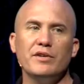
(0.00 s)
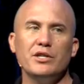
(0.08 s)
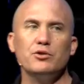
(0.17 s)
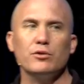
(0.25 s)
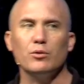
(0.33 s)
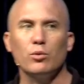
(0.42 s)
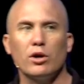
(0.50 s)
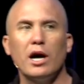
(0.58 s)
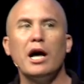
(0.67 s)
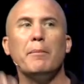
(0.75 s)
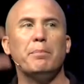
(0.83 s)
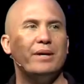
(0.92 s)
Israel were
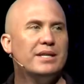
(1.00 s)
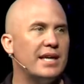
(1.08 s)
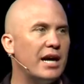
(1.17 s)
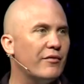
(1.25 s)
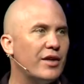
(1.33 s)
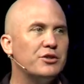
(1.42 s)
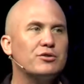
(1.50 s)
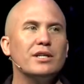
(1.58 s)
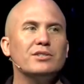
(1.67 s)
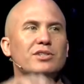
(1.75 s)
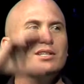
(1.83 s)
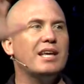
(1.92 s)
up and down. They
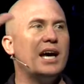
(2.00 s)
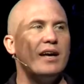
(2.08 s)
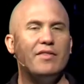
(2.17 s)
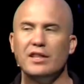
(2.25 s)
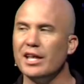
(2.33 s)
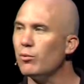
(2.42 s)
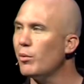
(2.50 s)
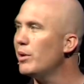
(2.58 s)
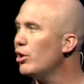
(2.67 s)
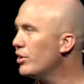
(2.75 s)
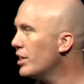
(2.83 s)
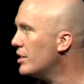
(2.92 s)
trusted God, then they
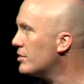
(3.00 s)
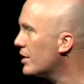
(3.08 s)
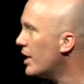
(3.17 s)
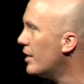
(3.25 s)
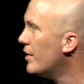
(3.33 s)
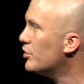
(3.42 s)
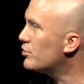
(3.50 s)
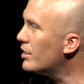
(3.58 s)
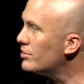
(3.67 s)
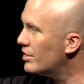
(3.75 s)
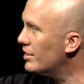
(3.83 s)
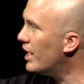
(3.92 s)
rebelled against God. They
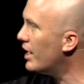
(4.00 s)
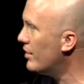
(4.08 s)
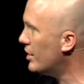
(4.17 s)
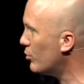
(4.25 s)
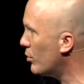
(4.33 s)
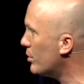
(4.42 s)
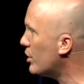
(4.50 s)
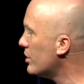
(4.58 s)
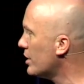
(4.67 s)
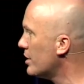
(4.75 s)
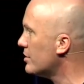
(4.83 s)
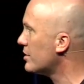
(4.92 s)
trusted God, then they rebelled
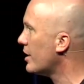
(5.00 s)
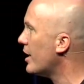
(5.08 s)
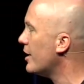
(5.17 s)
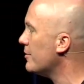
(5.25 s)
against God.